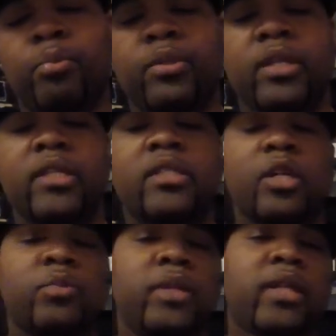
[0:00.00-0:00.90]
But then he
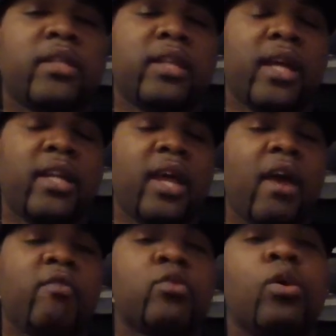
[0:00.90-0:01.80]
tells me that the
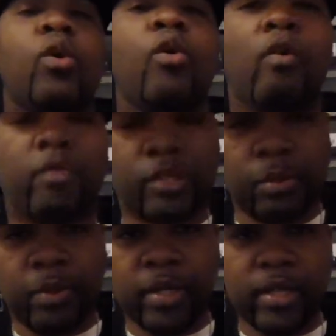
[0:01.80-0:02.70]
9.5 is on hold for
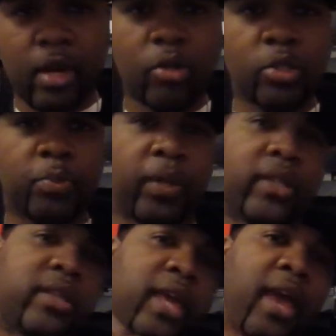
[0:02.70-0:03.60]
somebody else,
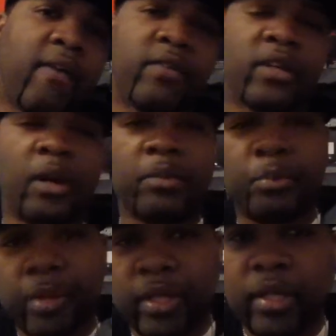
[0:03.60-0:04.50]
but they haven't
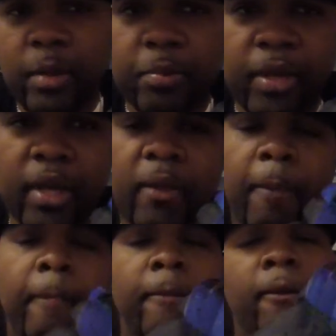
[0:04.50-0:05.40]
come to pick it up yet.
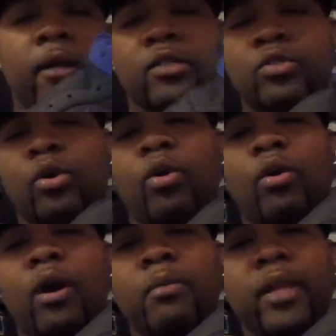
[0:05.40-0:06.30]

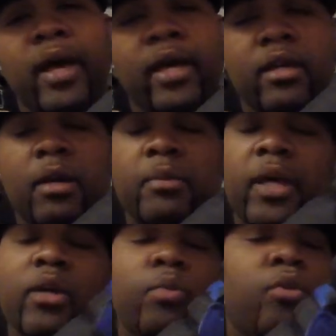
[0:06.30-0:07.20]
So I'm like,
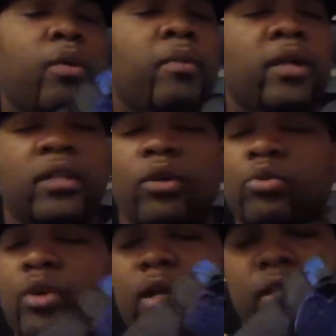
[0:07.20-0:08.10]
come on, man,
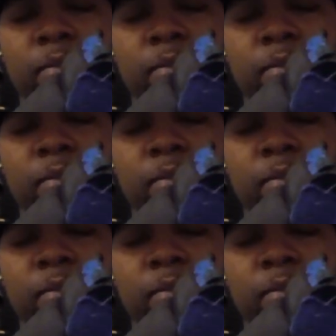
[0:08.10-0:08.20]
you gotta